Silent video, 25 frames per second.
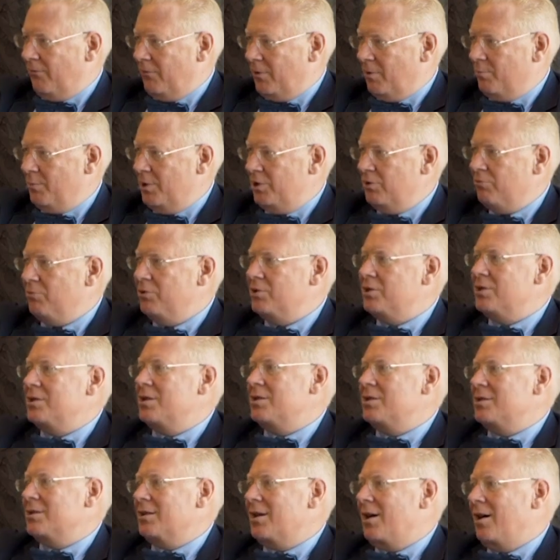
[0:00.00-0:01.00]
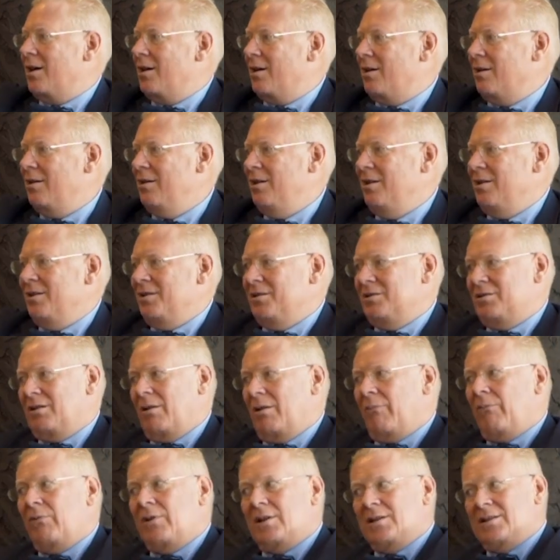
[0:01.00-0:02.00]
formation, which is a scar.
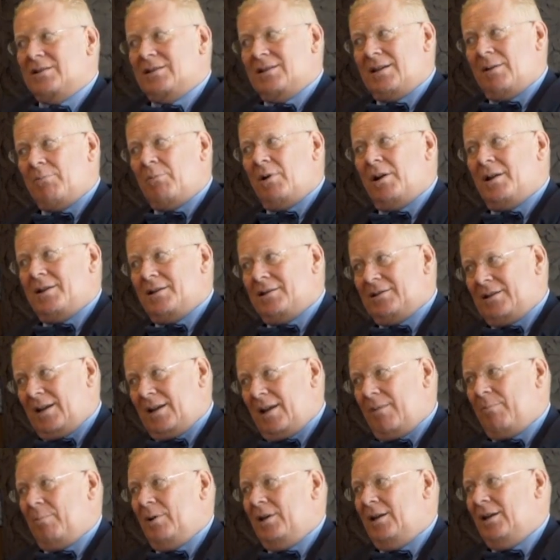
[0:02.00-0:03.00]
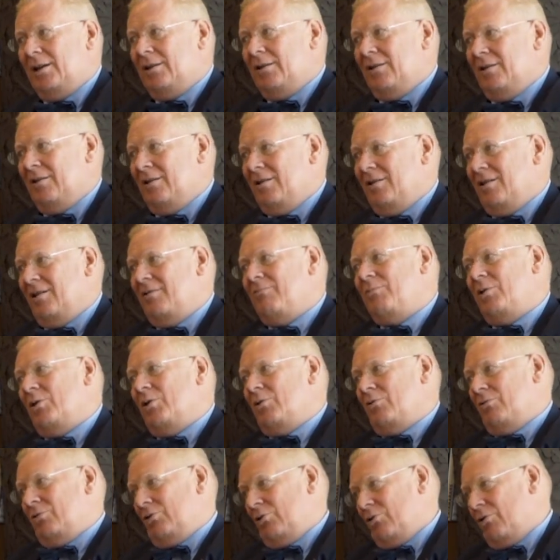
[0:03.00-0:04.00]
Something similar is happening, and
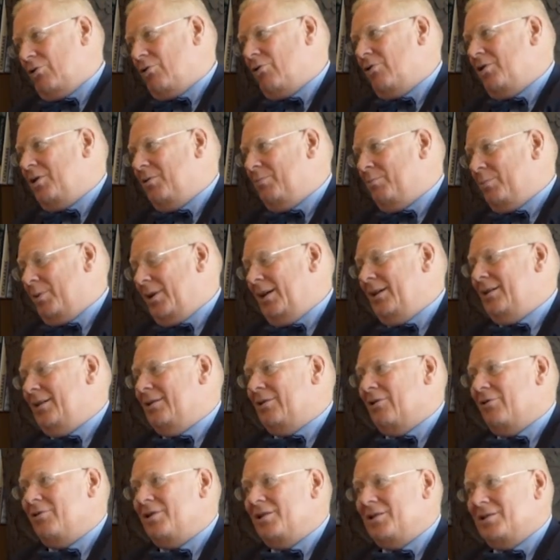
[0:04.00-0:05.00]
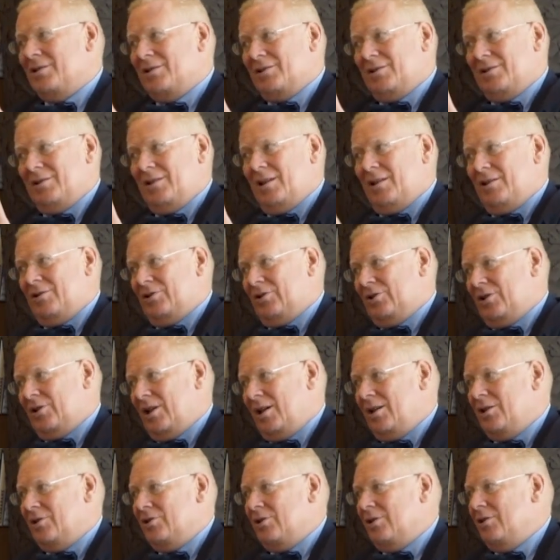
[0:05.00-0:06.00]
you call it breakdown. It's a
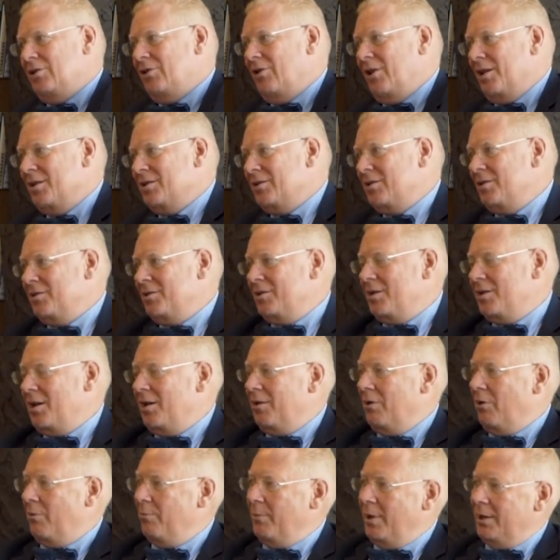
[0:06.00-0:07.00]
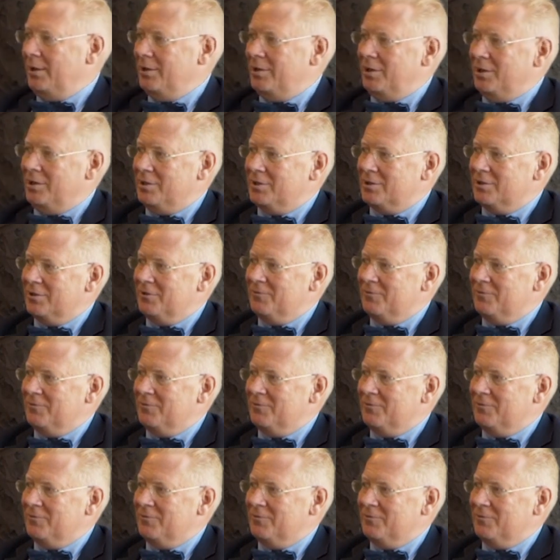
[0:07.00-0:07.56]
change in your extracellular matrix.